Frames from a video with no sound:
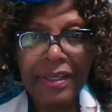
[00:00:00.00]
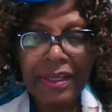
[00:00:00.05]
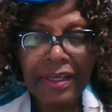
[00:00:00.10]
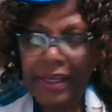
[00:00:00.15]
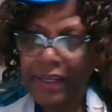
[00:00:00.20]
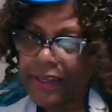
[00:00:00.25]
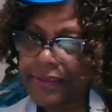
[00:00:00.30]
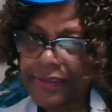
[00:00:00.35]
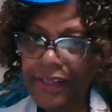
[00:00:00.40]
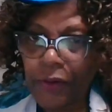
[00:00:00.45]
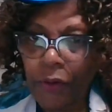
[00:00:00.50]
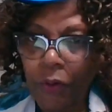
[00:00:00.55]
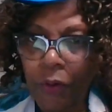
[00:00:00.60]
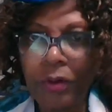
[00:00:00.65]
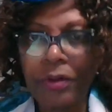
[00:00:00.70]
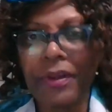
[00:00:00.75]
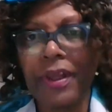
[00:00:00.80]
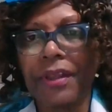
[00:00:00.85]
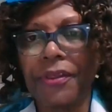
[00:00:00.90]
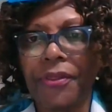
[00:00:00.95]
and I said
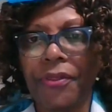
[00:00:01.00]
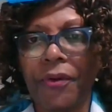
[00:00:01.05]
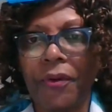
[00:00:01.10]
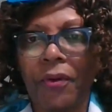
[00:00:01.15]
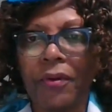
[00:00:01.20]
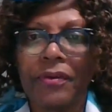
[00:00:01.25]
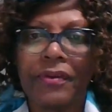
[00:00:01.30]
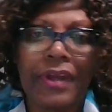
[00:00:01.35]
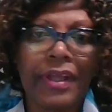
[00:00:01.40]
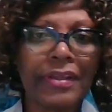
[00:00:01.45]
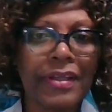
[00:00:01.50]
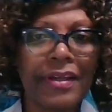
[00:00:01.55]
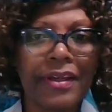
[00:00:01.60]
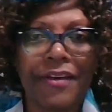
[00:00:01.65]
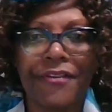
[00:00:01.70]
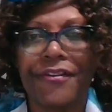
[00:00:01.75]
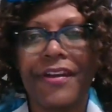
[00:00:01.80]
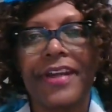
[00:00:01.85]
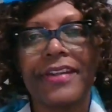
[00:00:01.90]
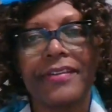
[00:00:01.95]
hold that thought, and then
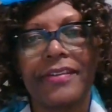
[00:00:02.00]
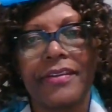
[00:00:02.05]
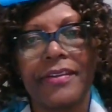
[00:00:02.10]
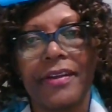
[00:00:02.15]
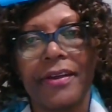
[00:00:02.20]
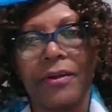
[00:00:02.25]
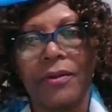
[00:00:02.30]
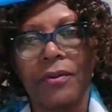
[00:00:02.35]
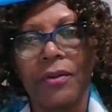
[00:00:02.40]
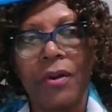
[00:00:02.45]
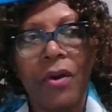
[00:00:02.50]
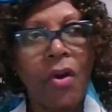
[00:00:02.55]
I write it down.